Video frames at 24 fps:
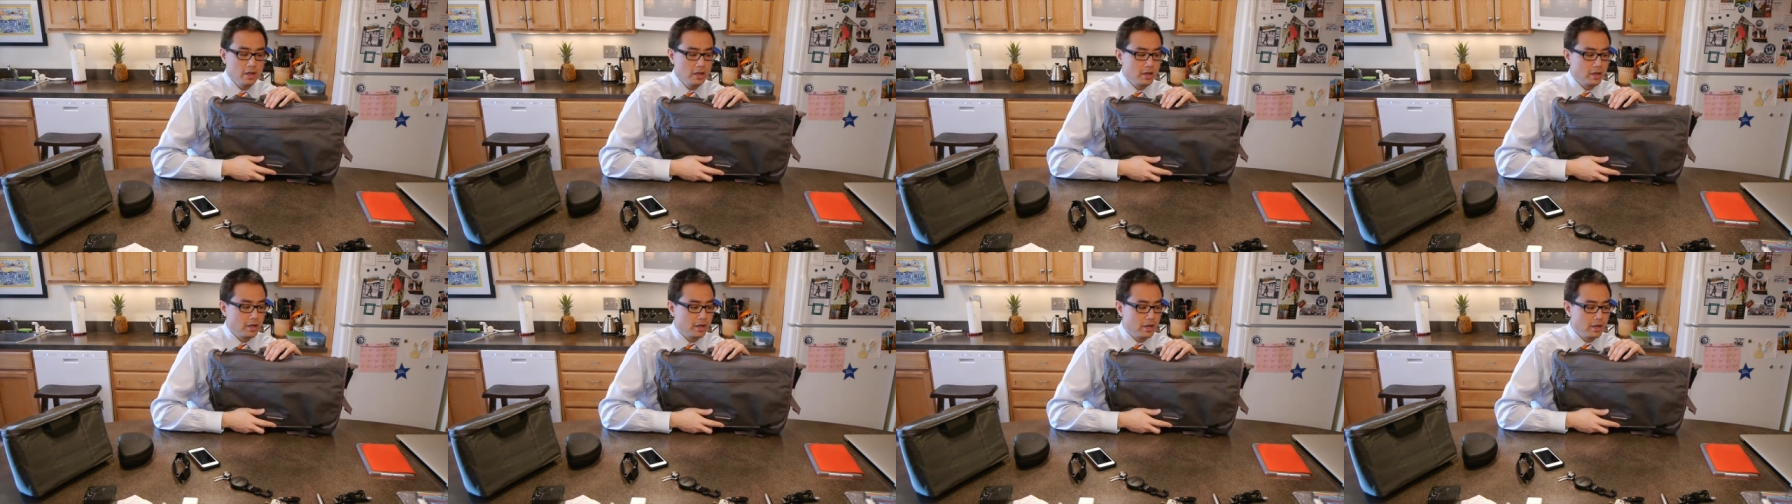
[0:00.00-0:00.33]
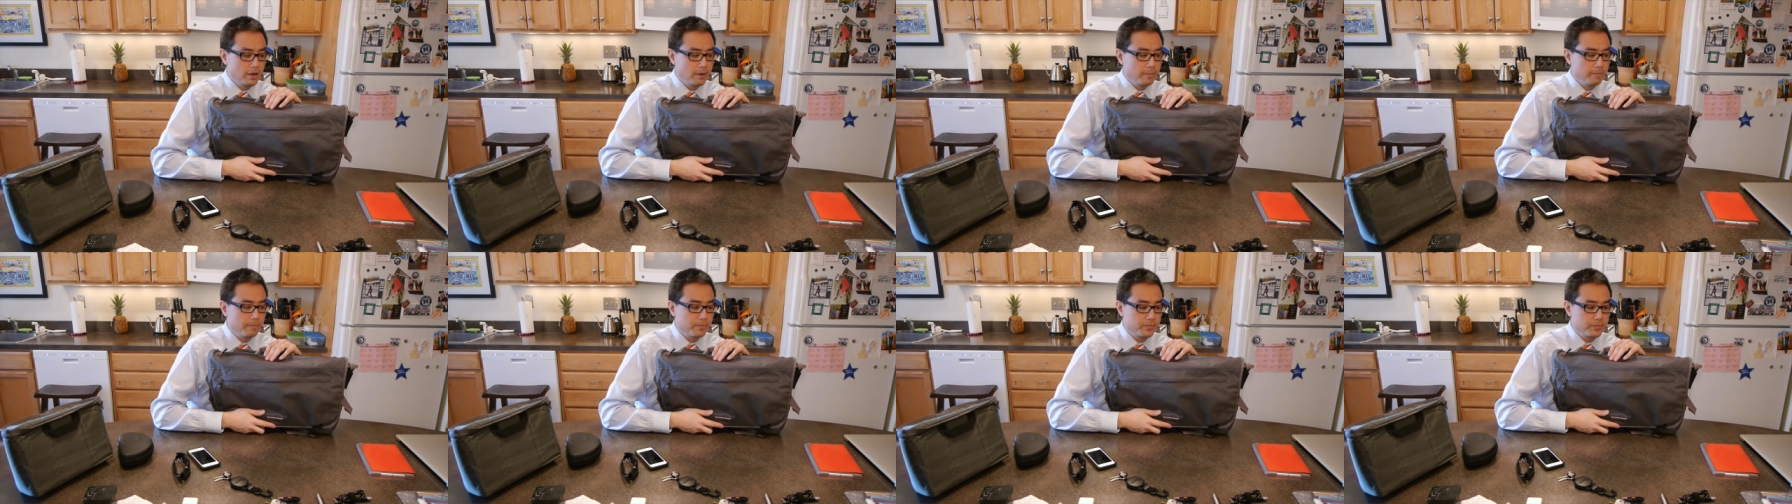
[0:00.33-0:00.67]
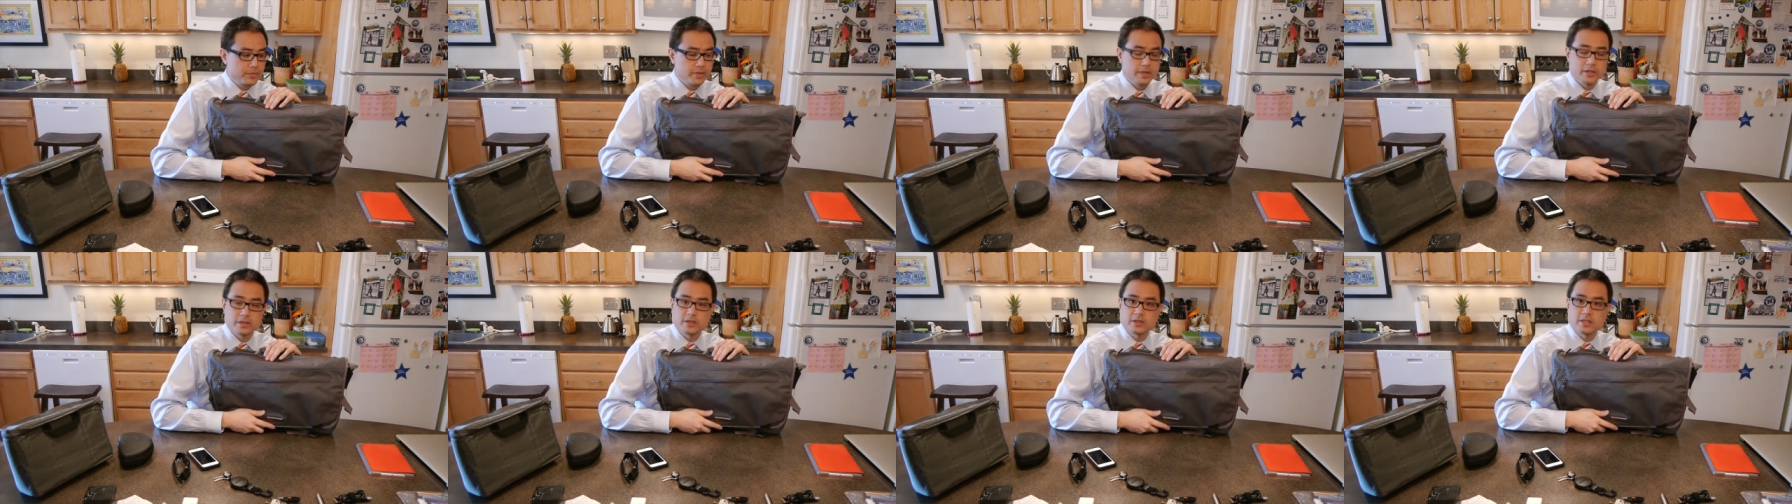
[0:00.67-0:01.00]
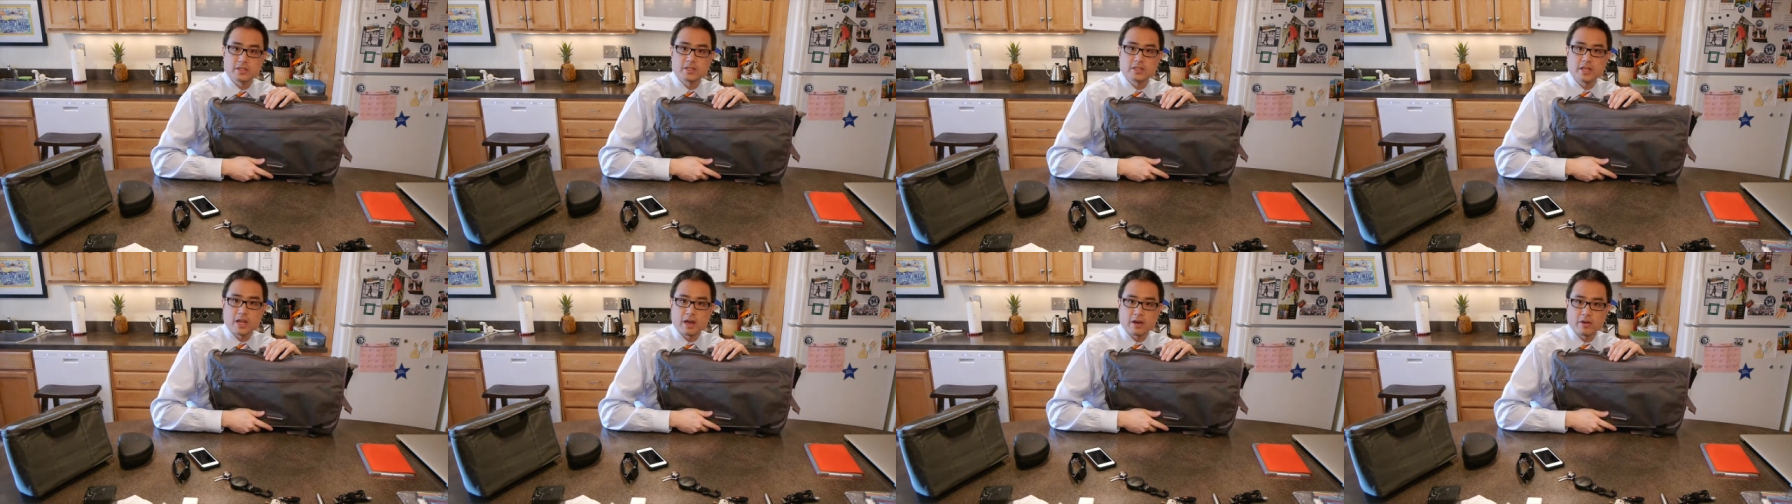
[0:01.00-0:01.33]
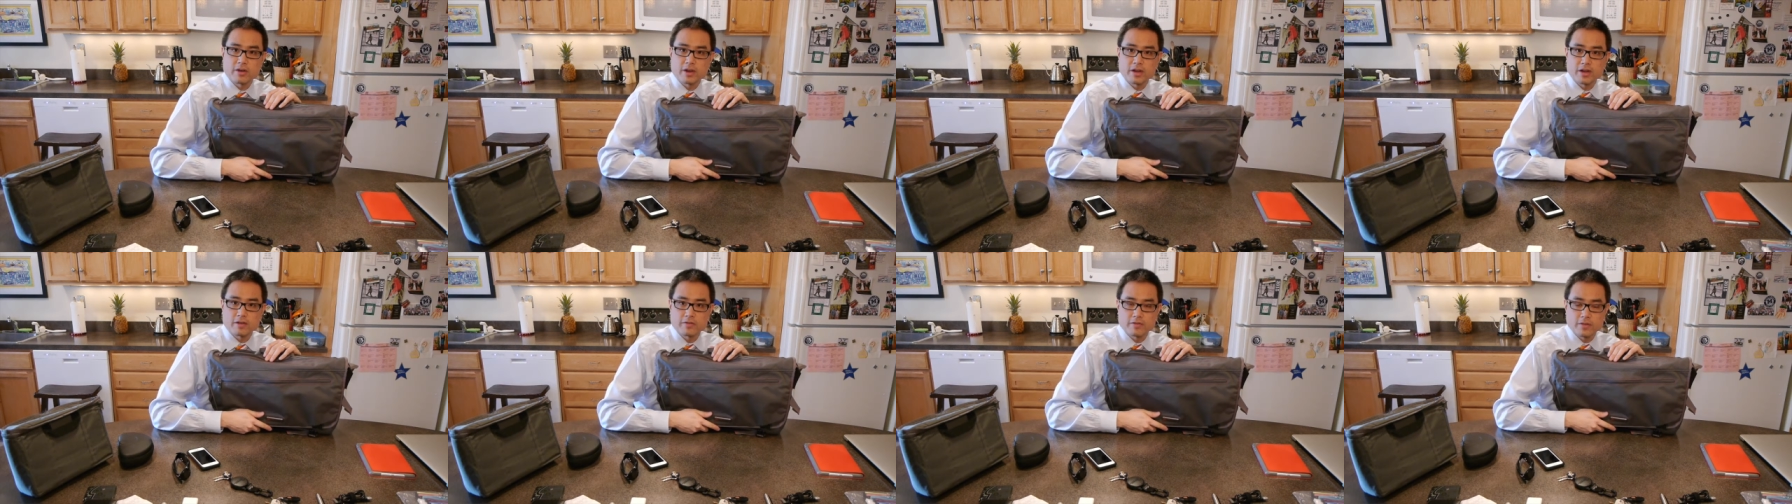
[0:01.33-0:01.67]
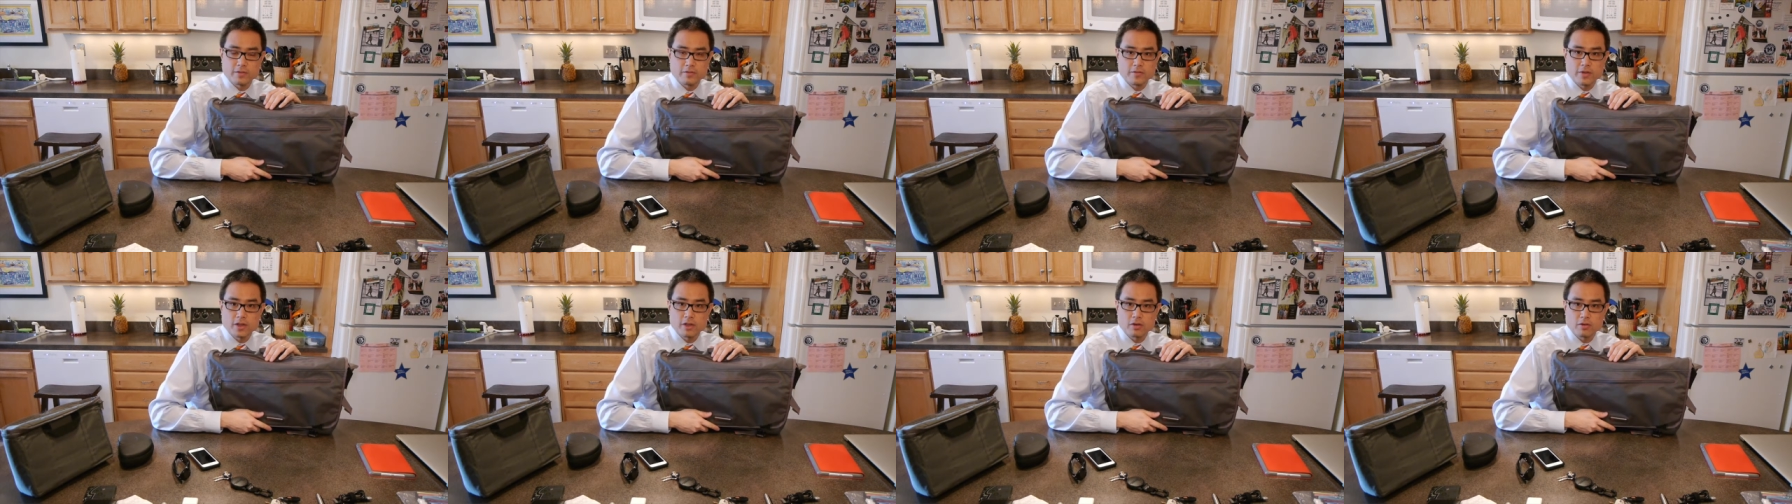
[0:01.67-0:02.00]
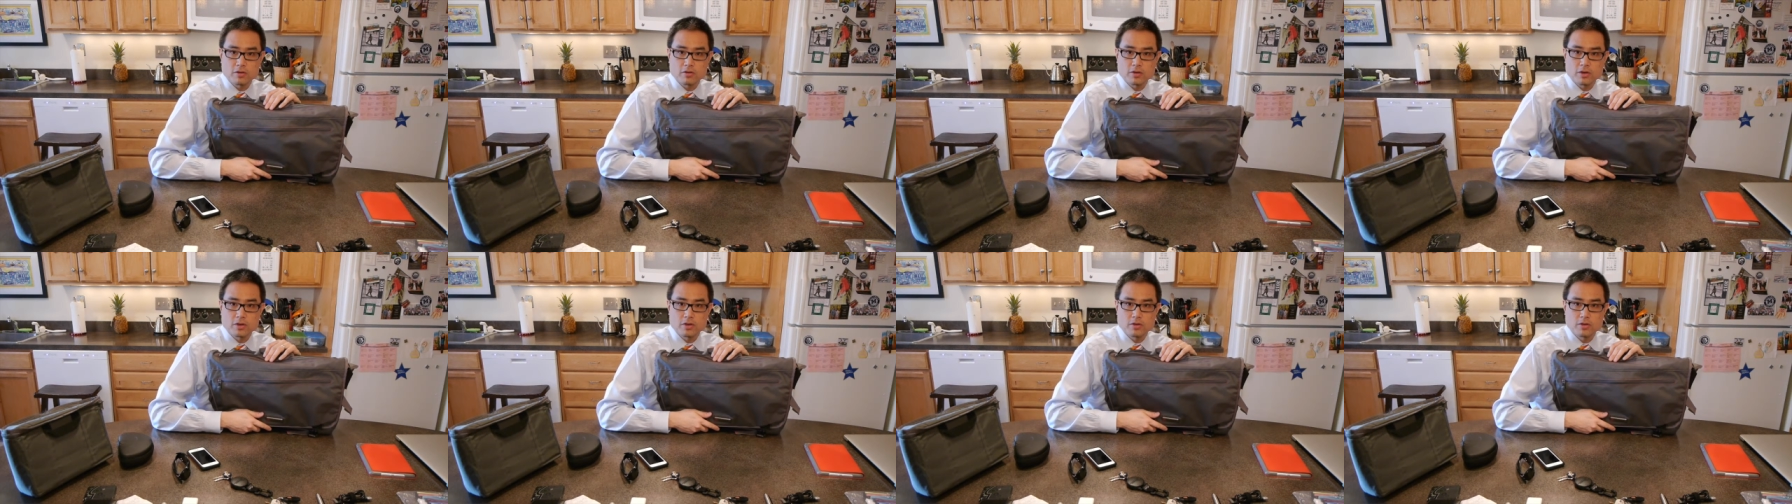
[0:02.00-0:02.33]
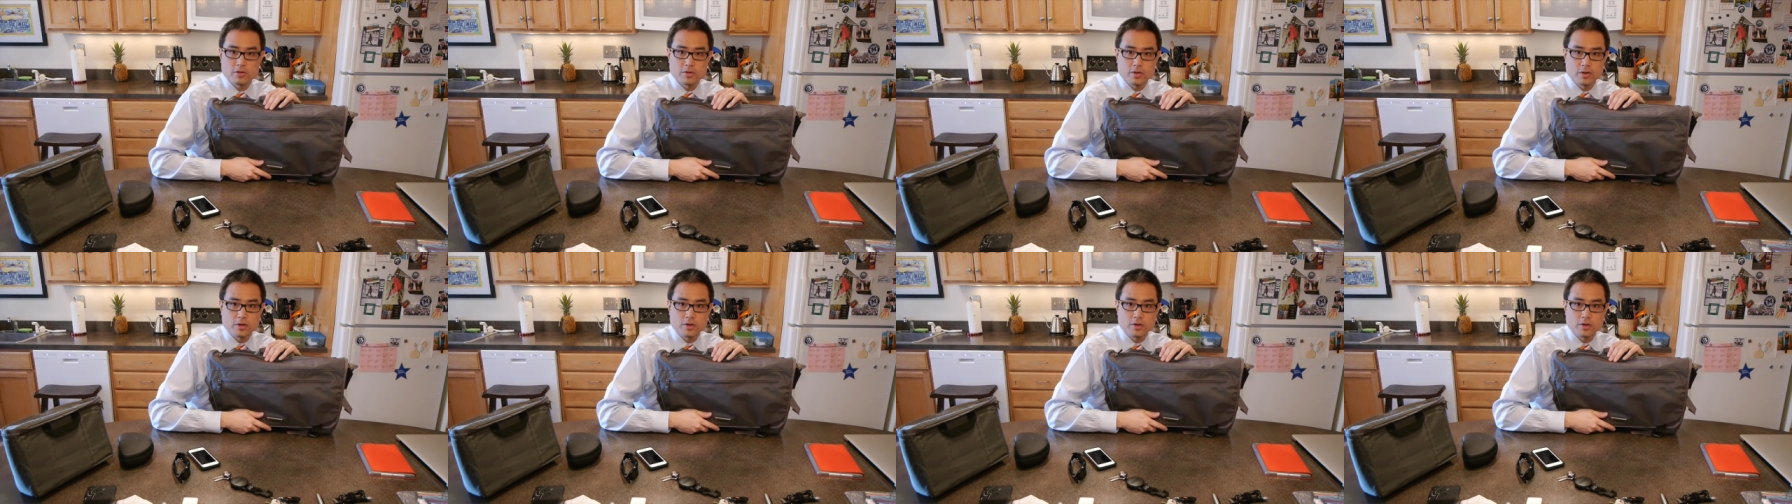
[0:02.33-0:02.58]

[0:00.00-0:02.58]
the tearing of the Velcro.